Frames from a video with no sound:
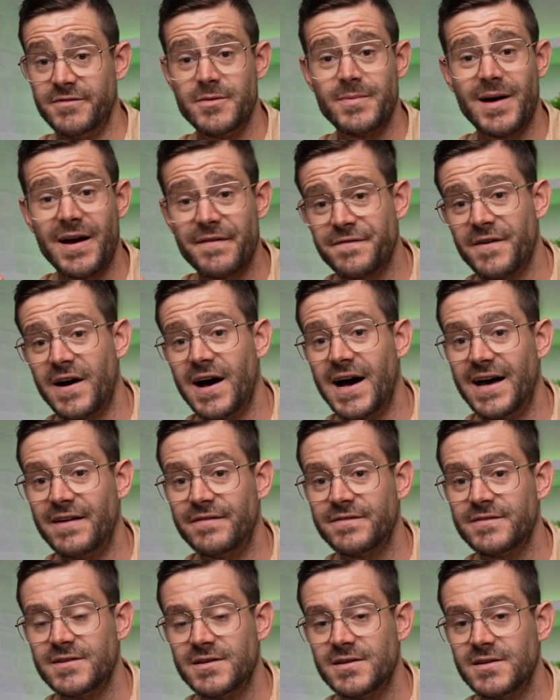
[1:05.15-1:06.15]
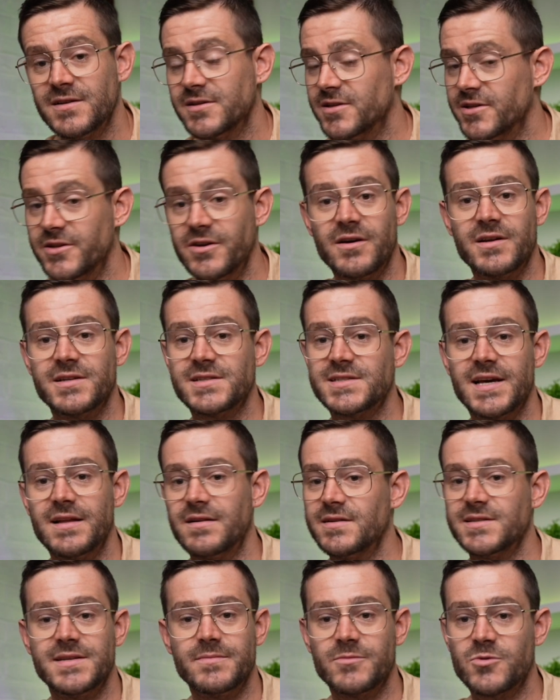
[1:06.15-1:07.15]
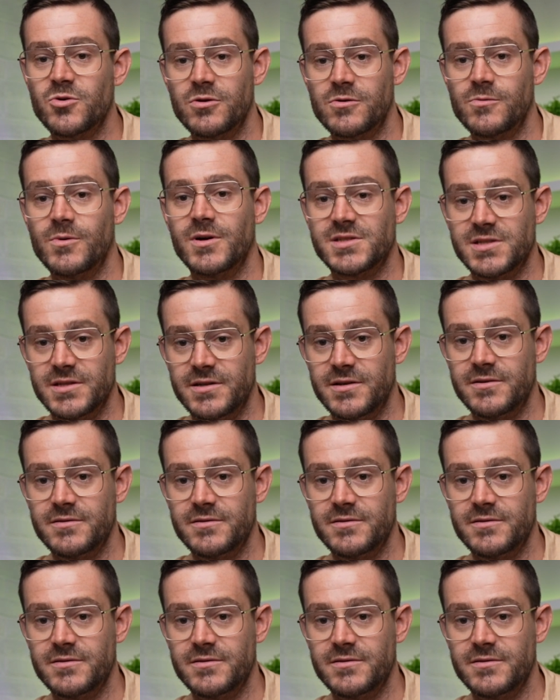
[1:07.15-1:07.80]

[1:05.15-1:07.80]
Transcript: you buy 5, you're not telling Tim Cook what to do.